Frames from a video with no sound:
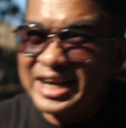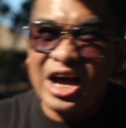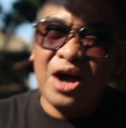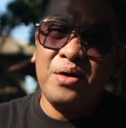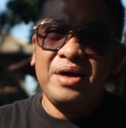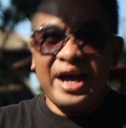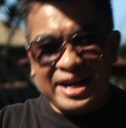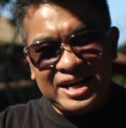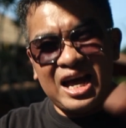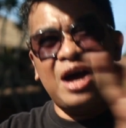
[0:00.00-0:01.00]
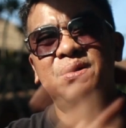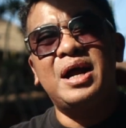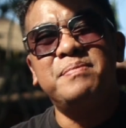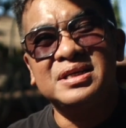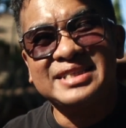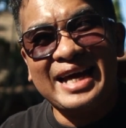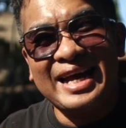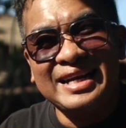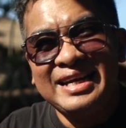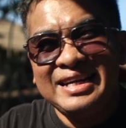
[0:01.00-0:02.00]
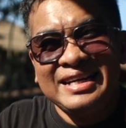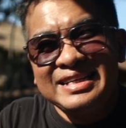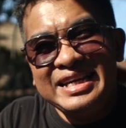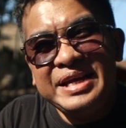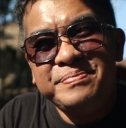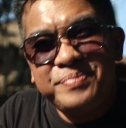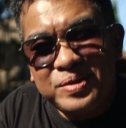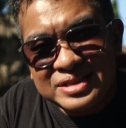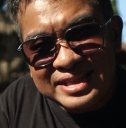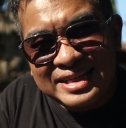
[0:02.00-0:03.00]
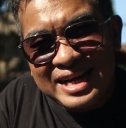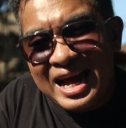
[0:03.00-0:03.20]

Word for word: Now and now number 10 the important